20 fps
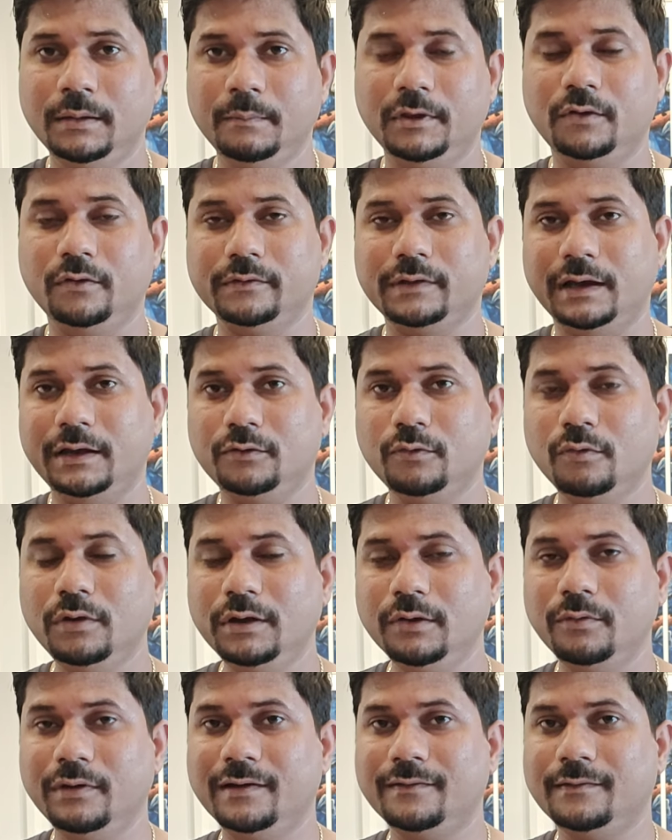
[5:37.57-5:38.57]
Because I
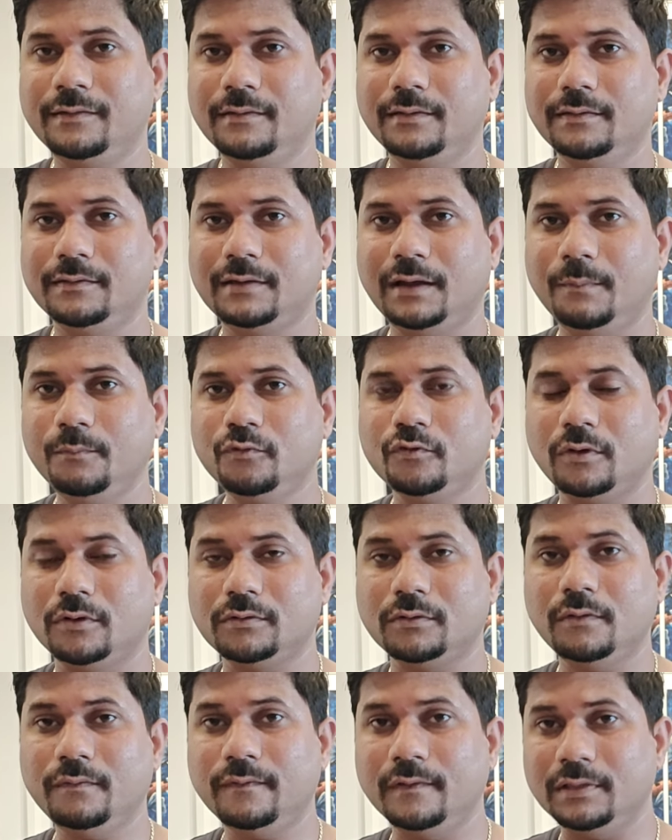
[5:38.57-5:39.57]
told you it's some
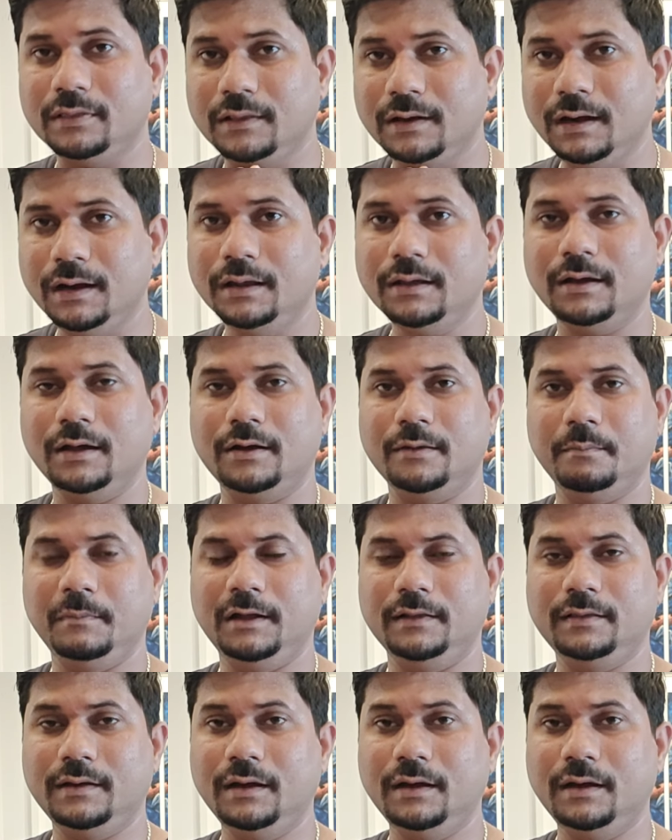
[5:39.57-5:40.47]
sort of a drid karma.